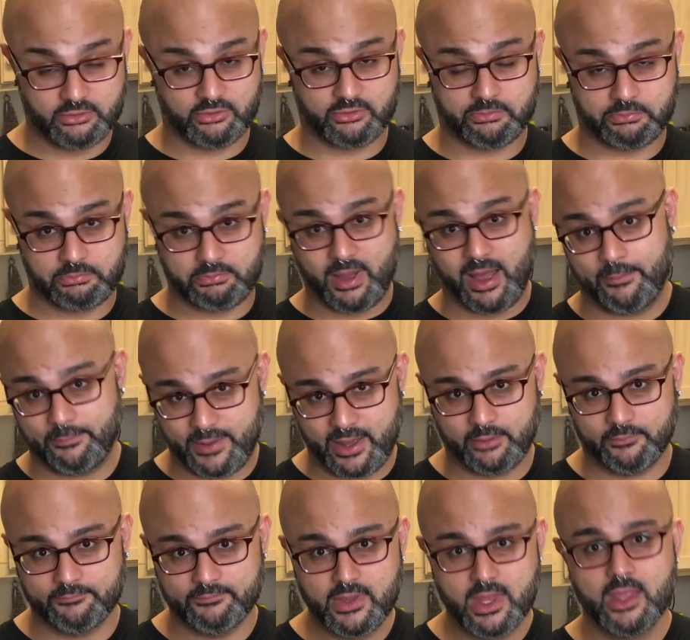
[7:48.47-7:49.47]
just pop
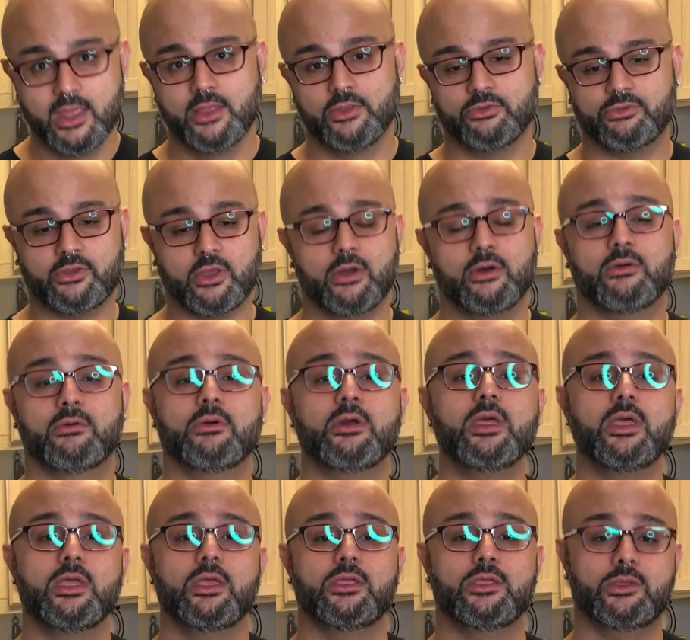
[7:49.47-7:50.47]
out. So
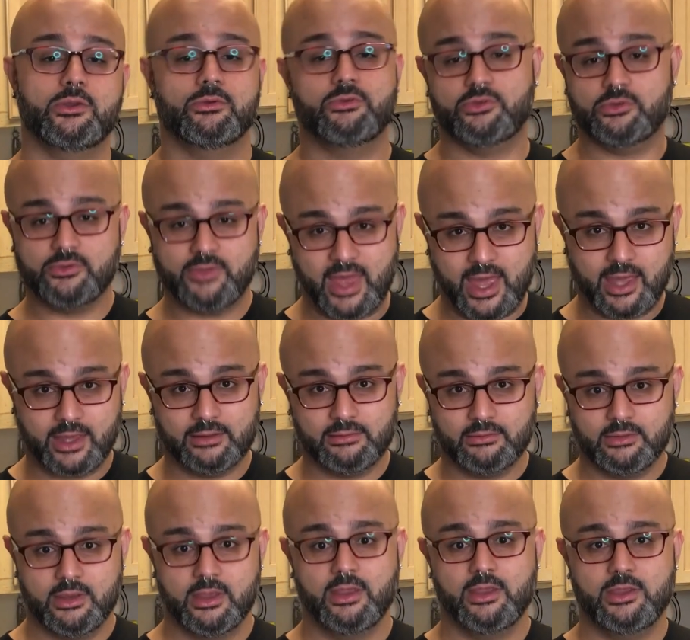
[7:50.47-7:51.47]
you do
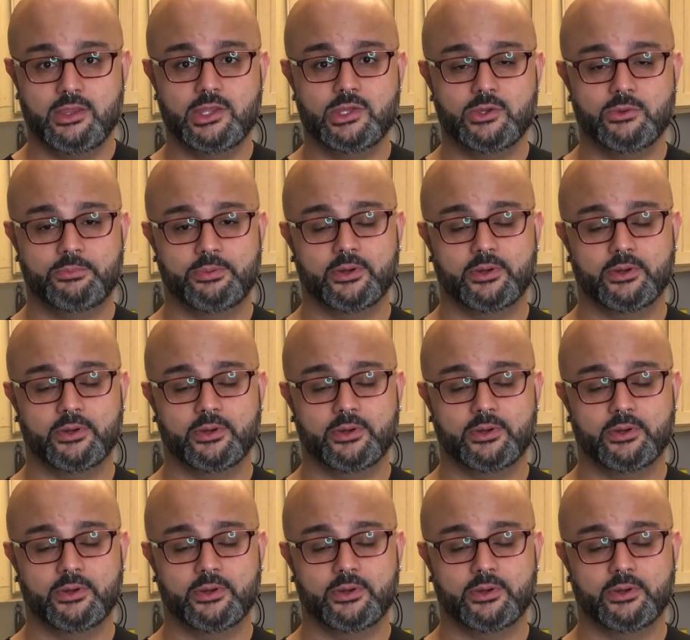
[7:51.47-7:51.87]
that, you